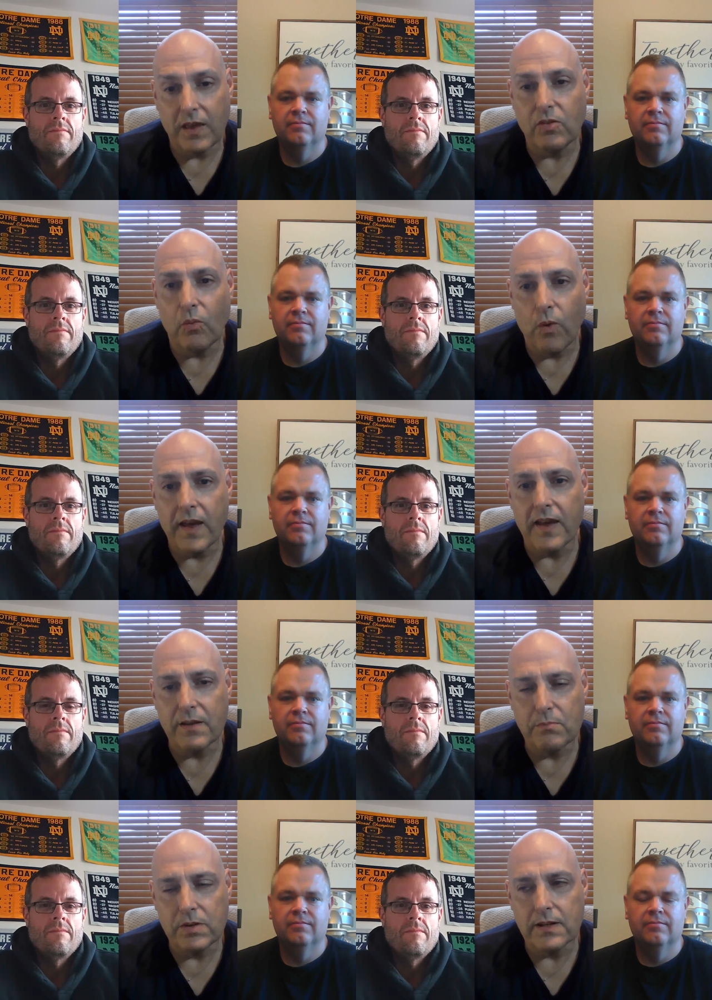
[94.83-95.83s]
Speaker 1: get the
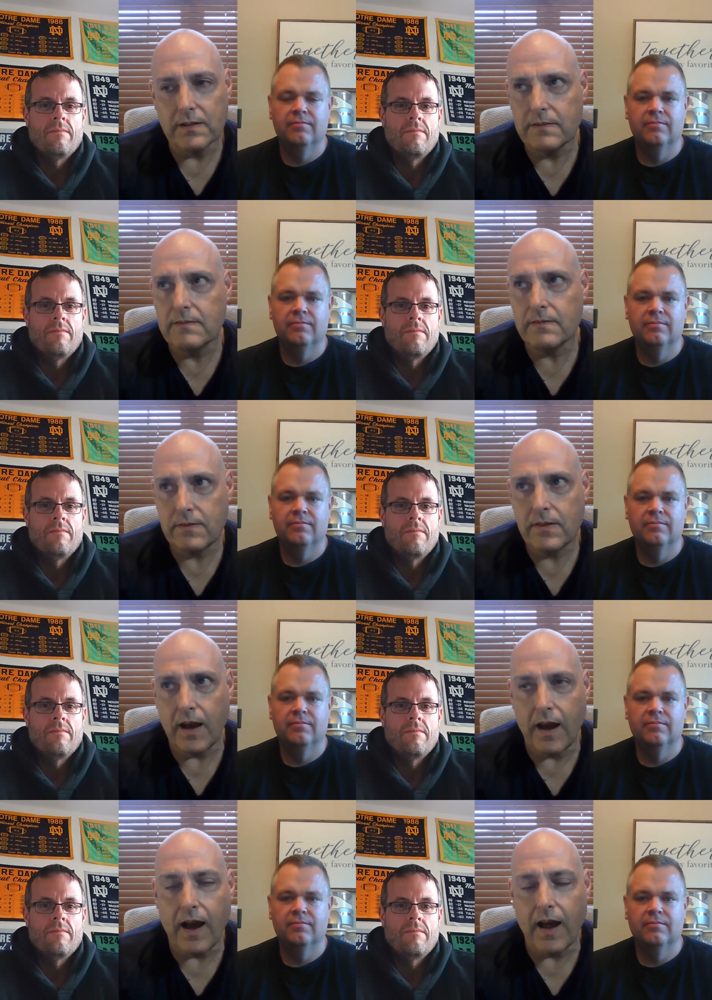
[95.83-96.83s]
win, but
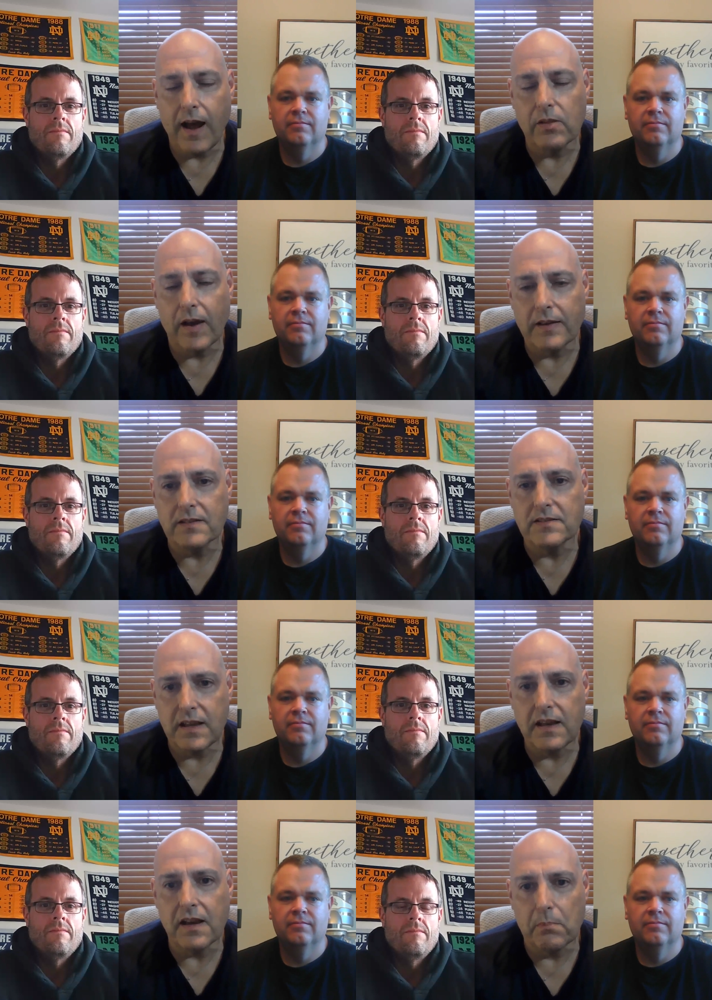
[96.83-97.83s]
I, would like to
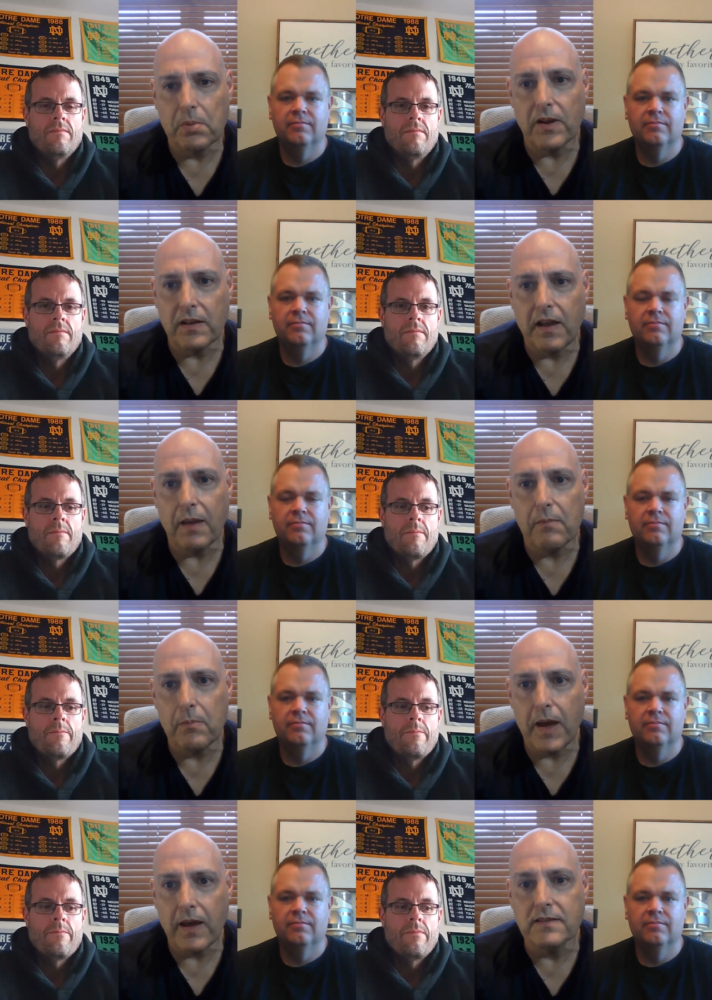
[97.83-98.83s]
see a complete game
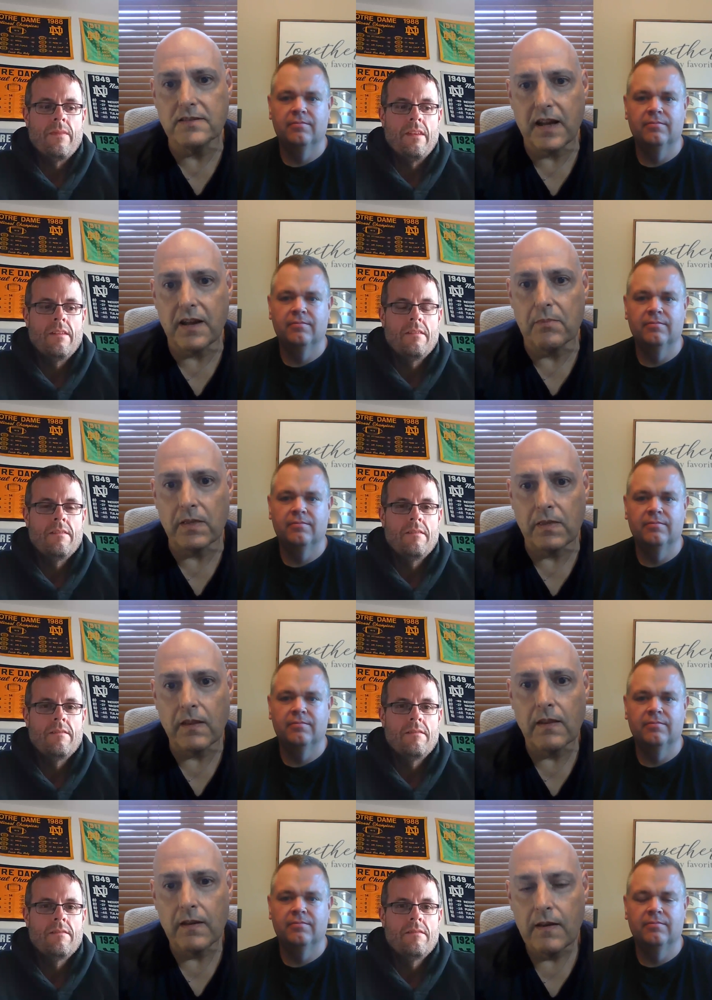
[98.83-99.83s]
and make a statement.
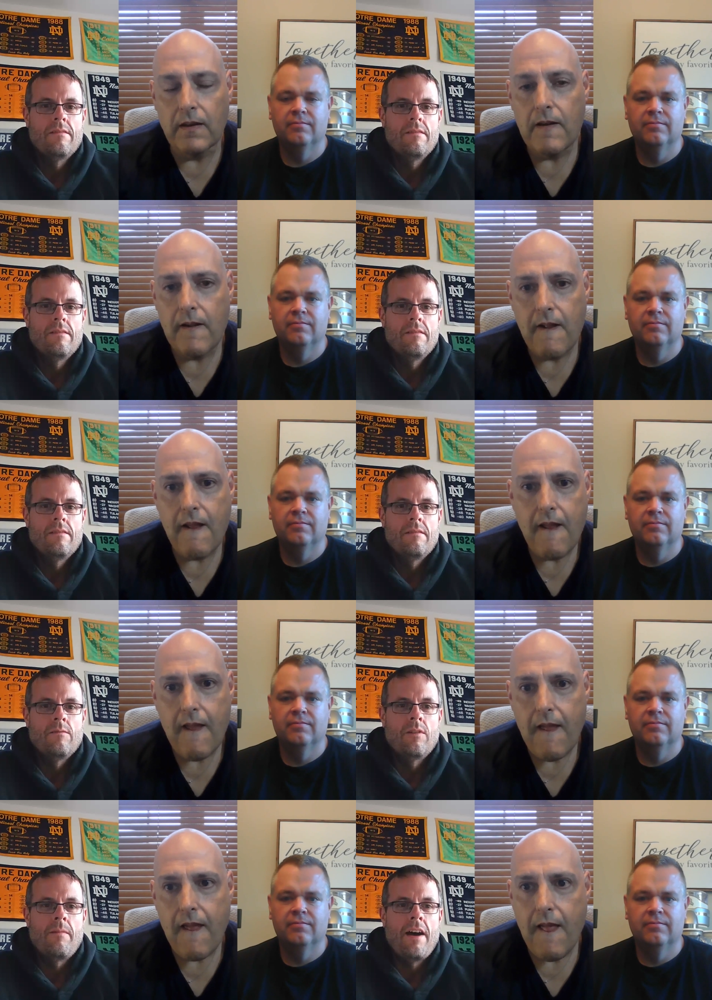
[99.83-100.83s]

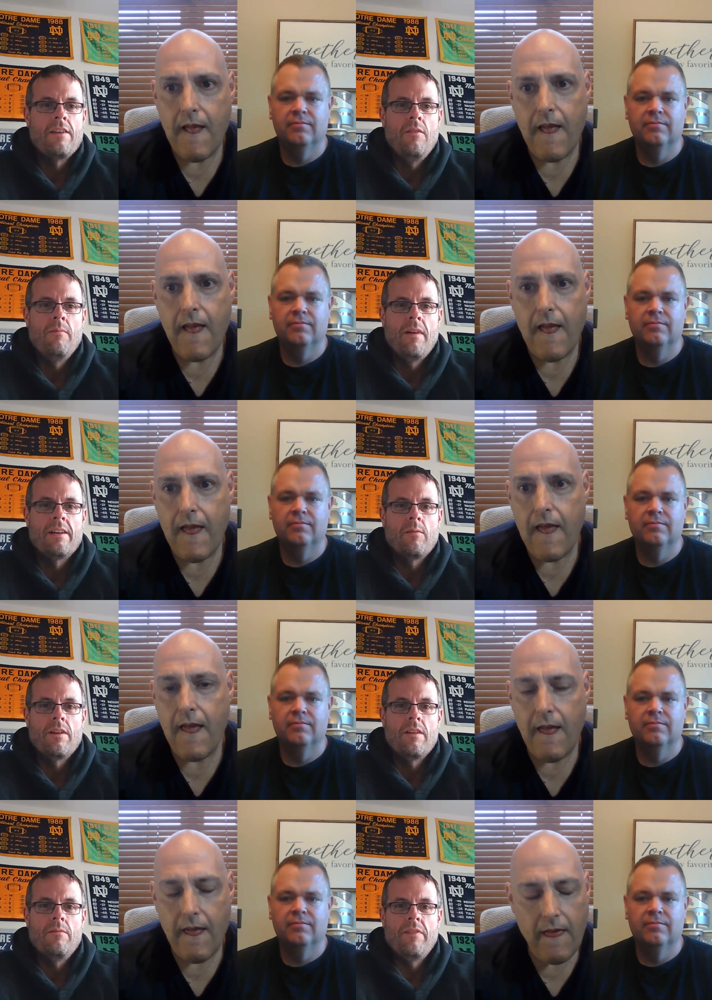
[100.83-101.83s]
Speaker 2: What about you, Mike?
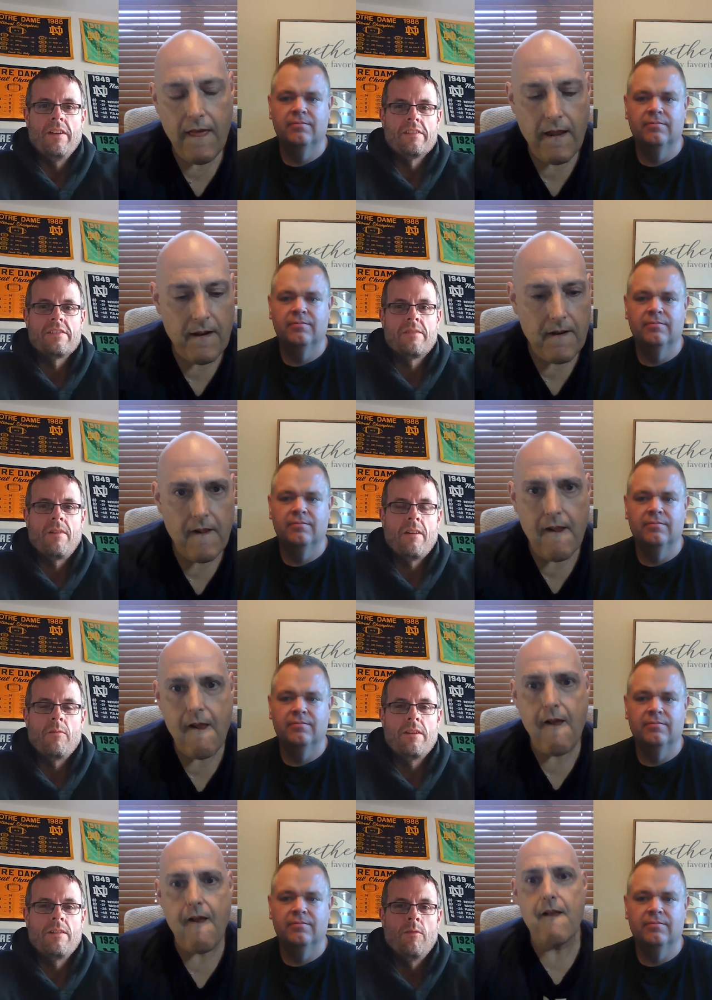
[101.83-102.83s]
What are you feeling tomorrow?
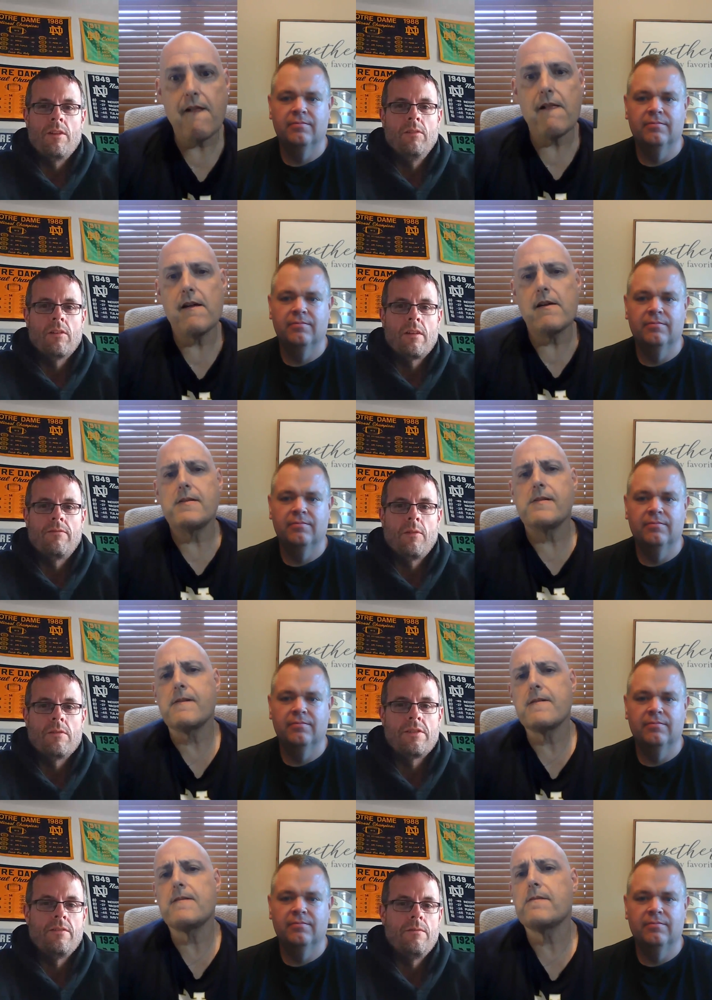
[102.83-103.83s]
What are you, what are you looking
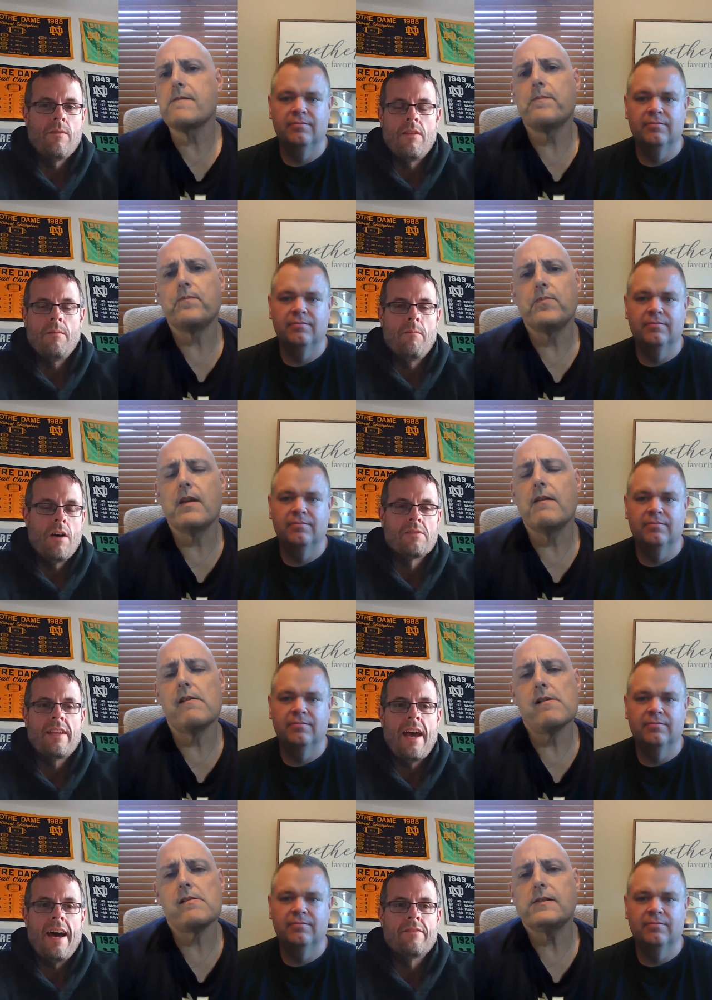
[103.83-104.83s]
forward to the
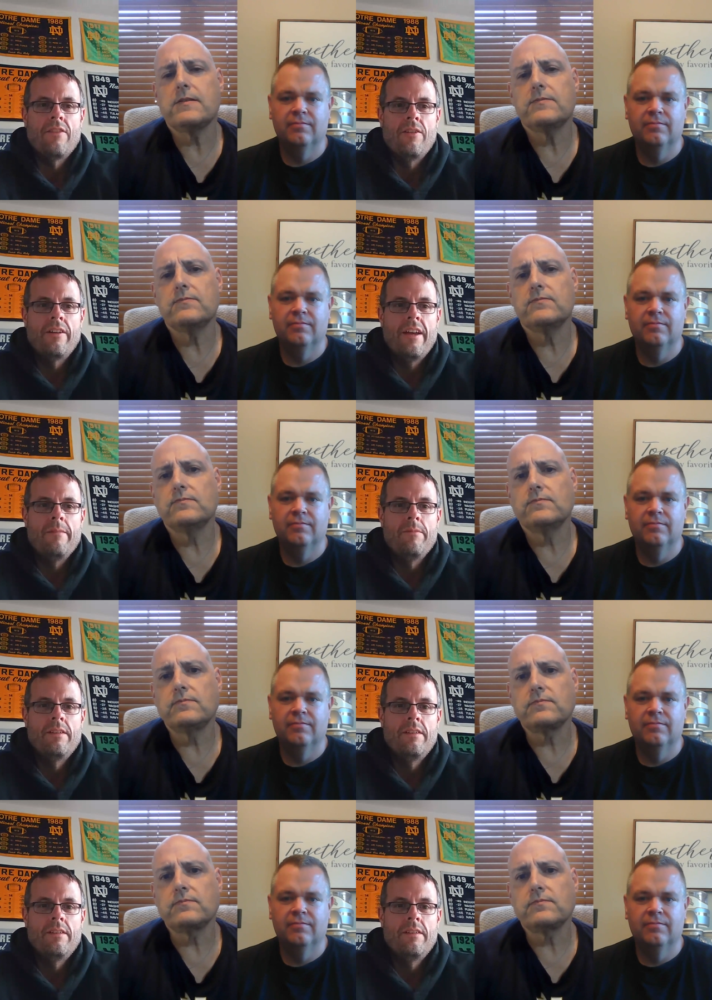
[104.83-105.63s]
most out of Notre Dame?